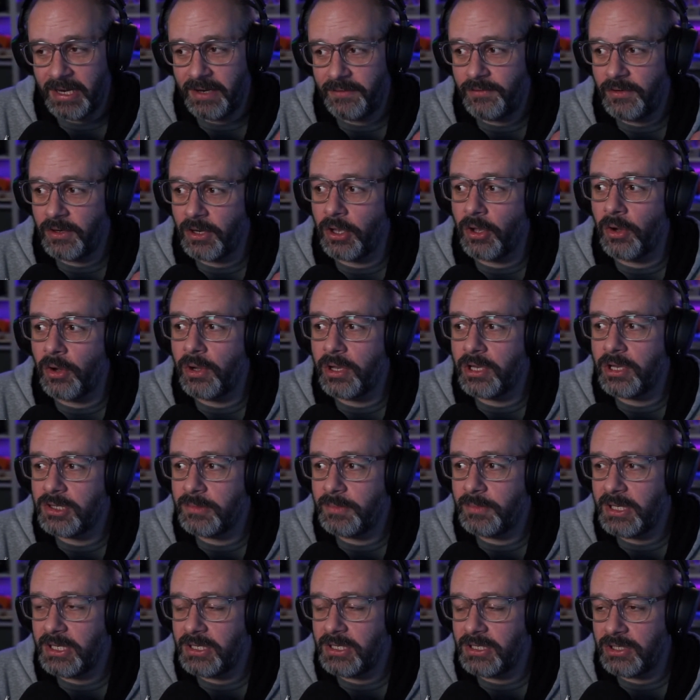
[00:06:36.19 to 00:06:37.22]
if you're going to
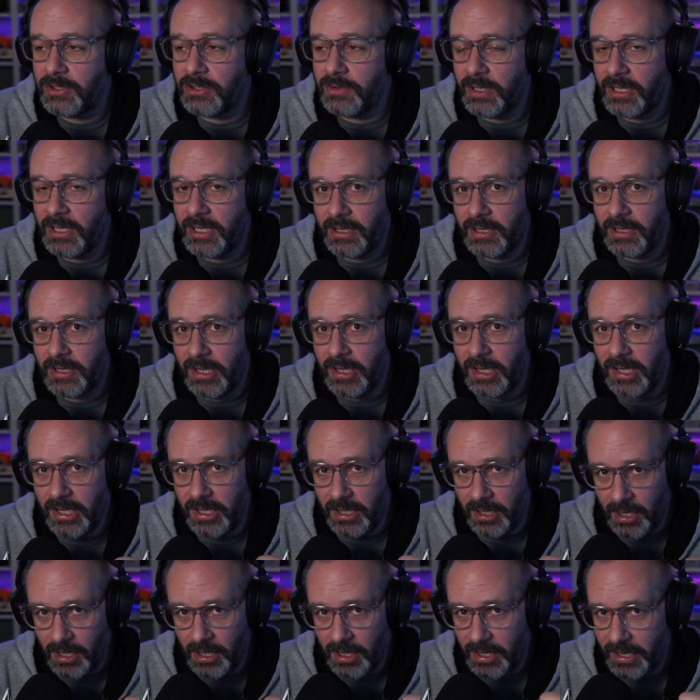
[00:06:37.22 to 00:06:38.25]
be doing
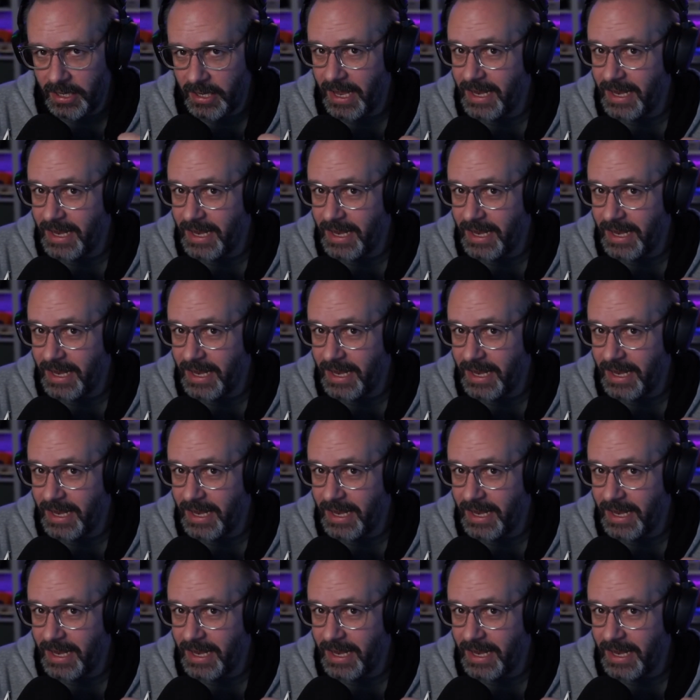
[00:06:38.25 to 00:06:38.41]
uh,